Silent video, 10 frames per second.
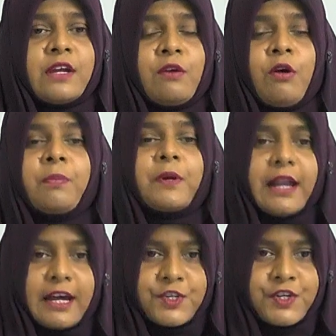or
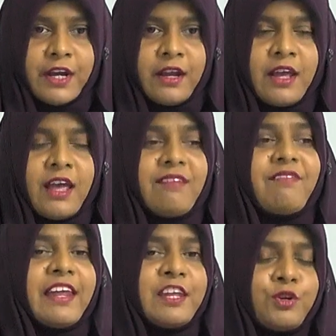production.
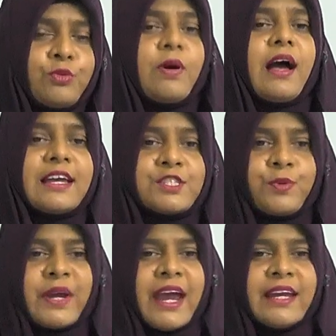When you are
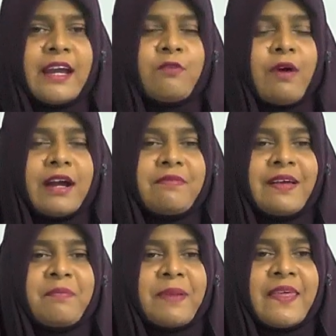educated, what
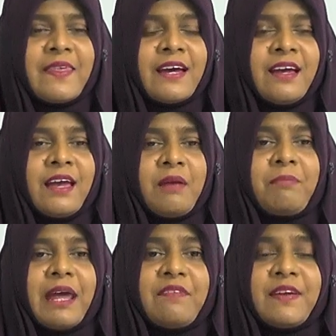will be the
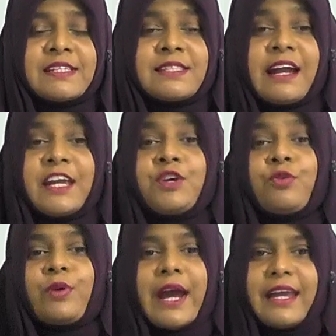benefits that
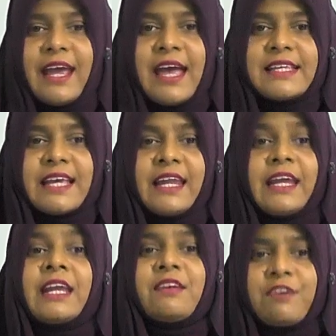you get as an
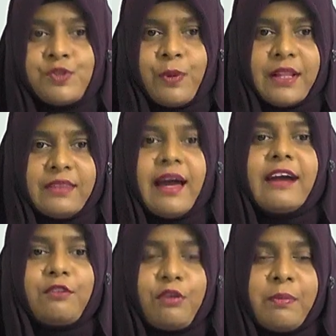individual?
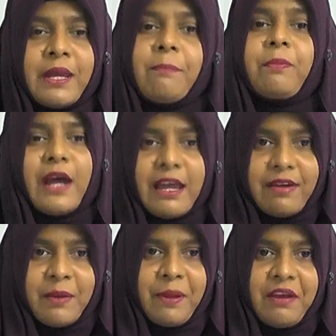That could be
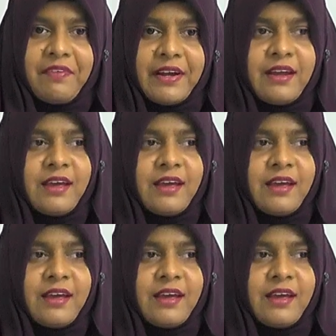private benefit.